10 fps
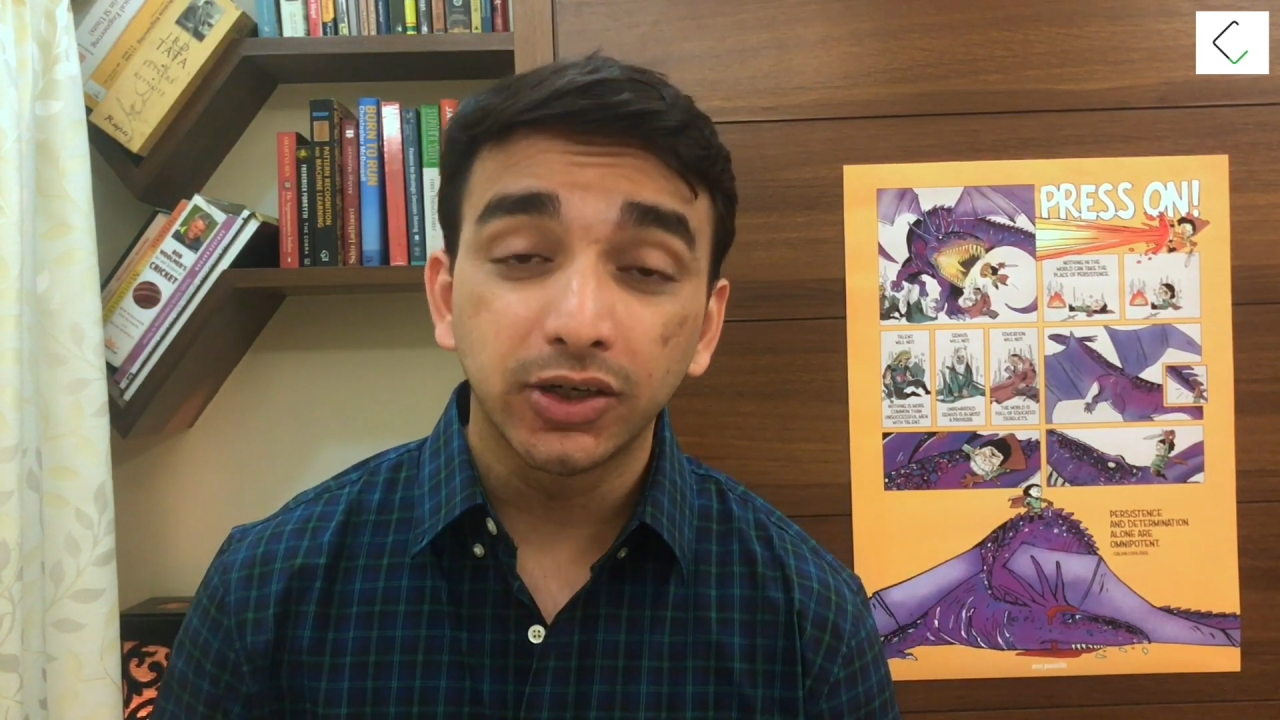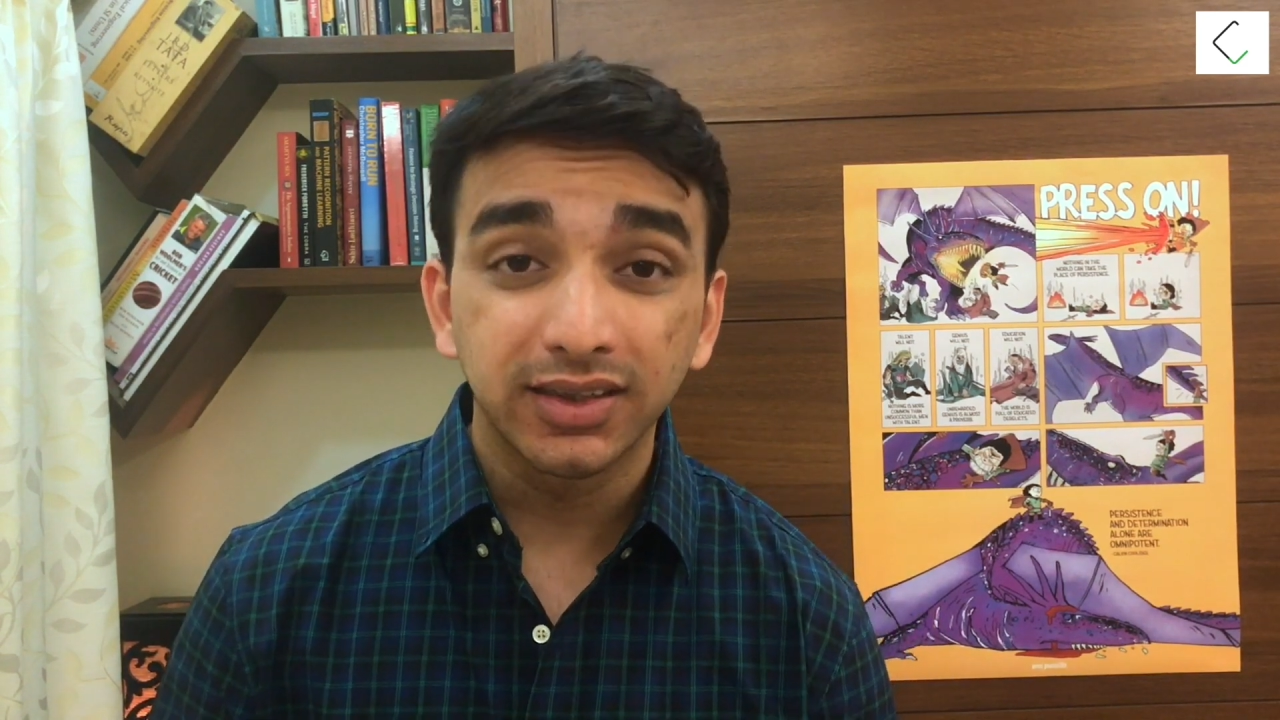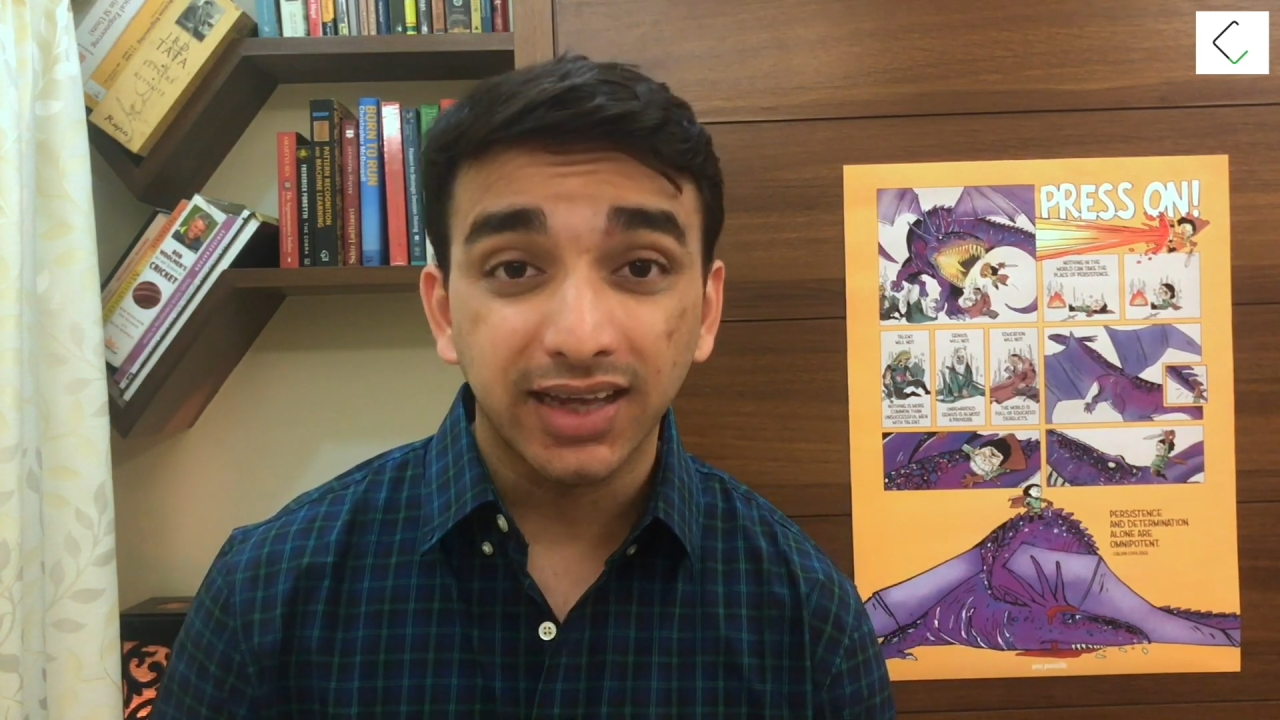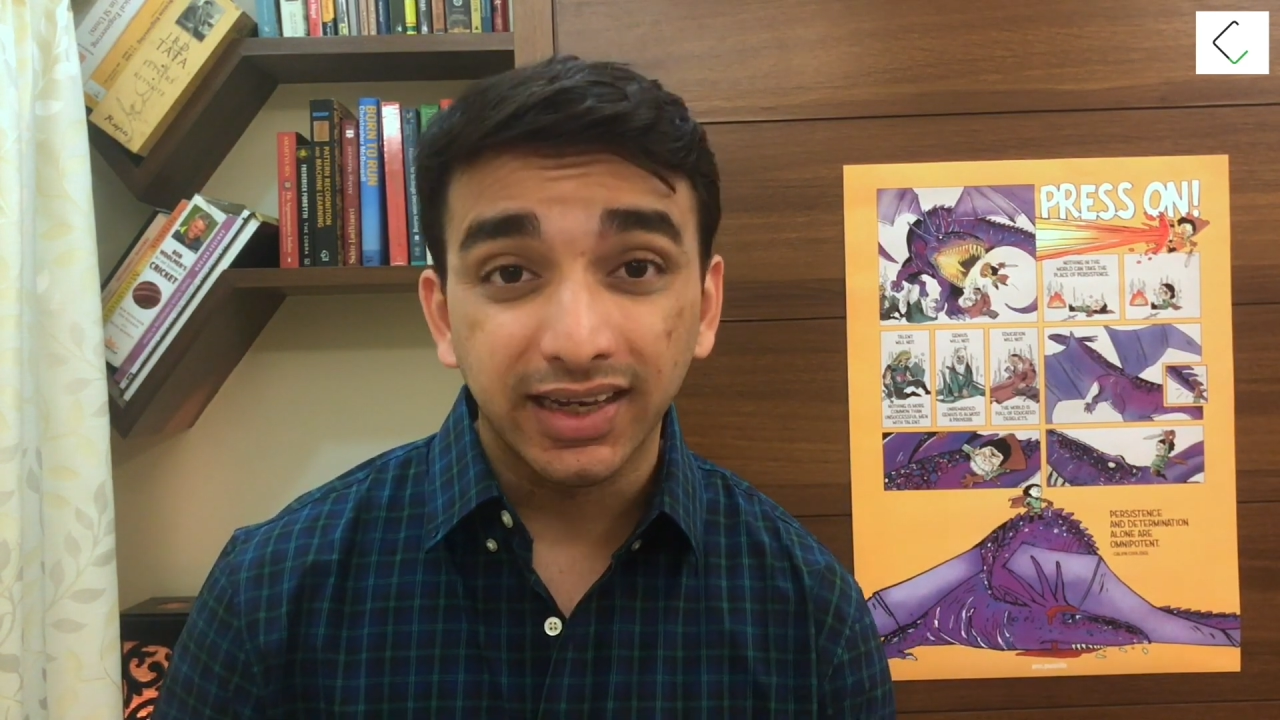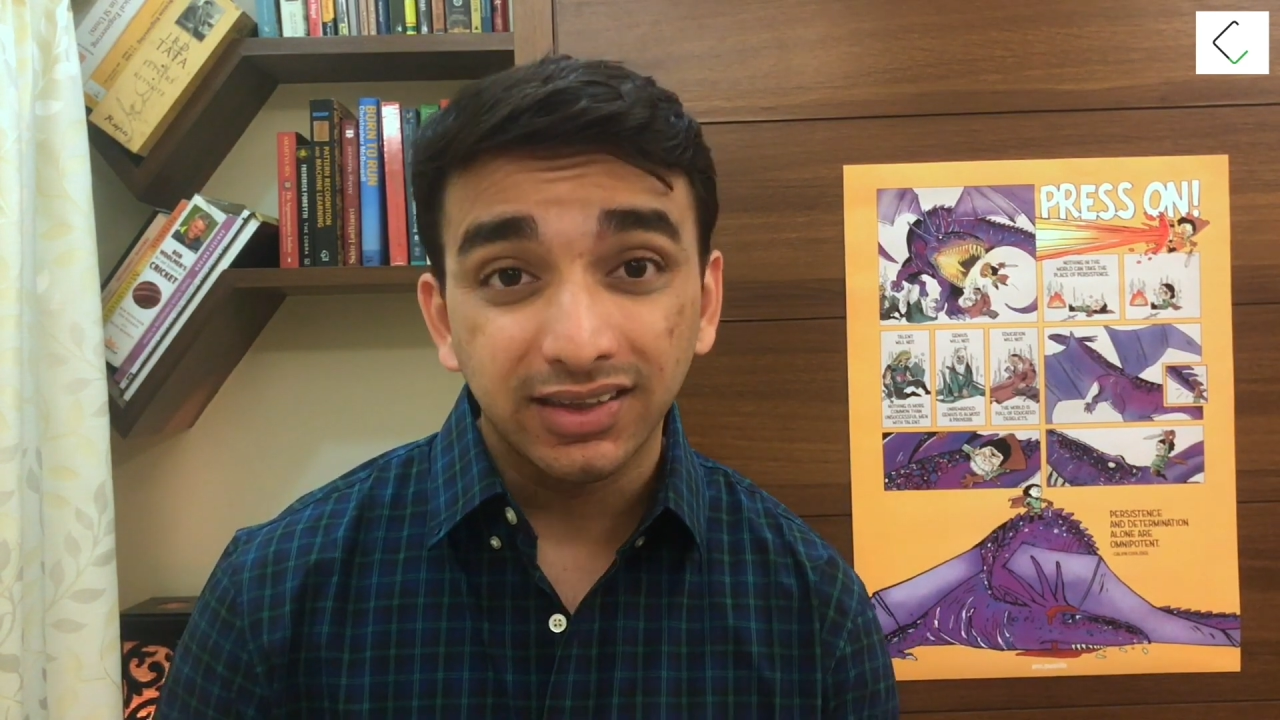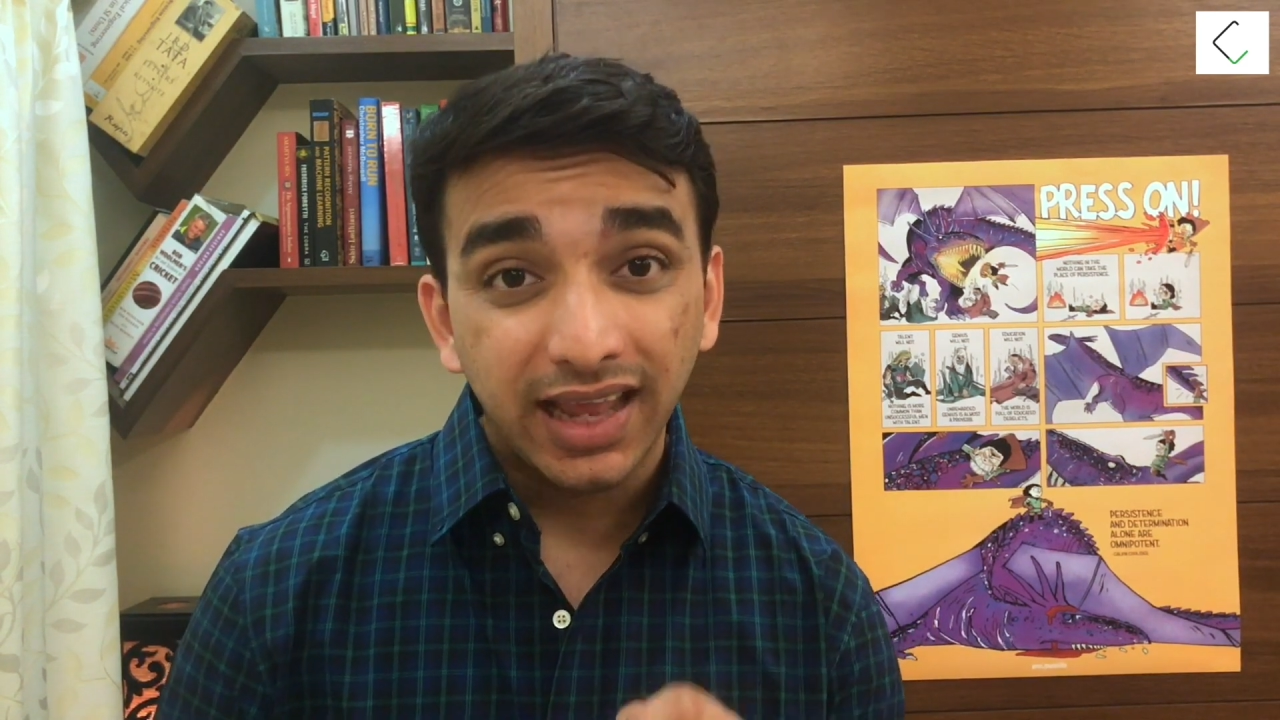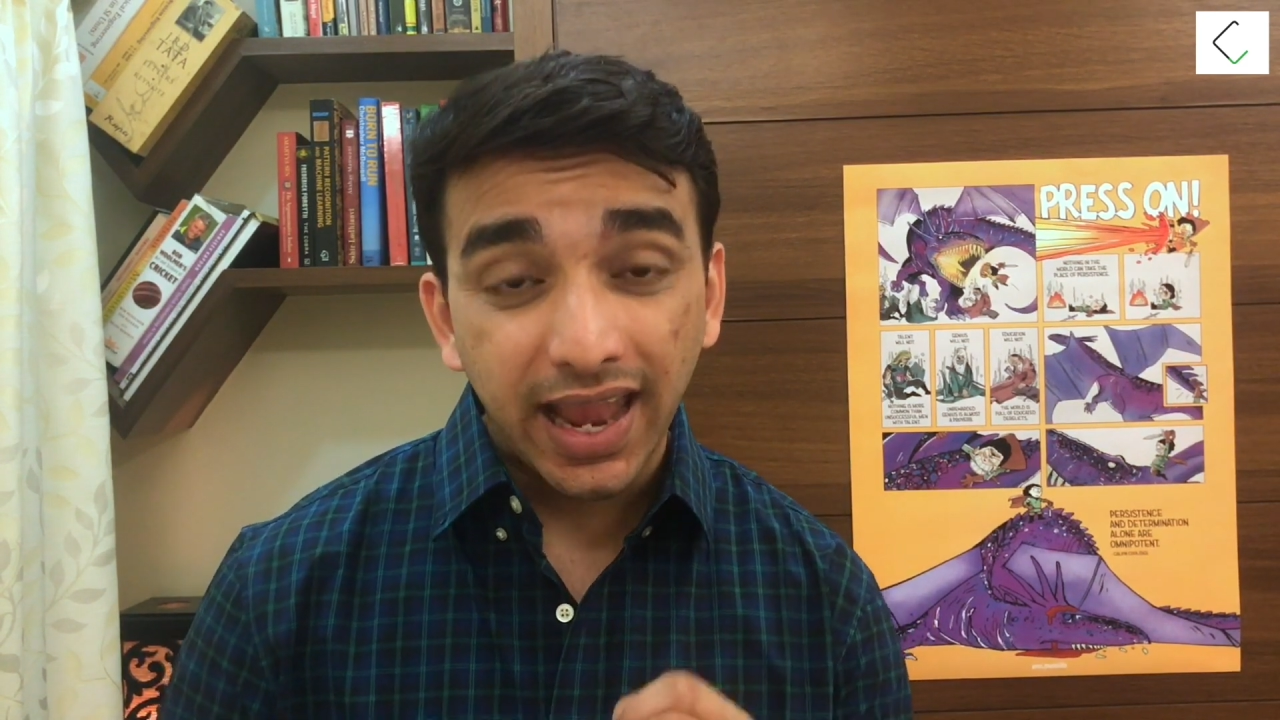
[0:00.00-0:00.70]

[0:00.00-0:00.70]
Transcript: design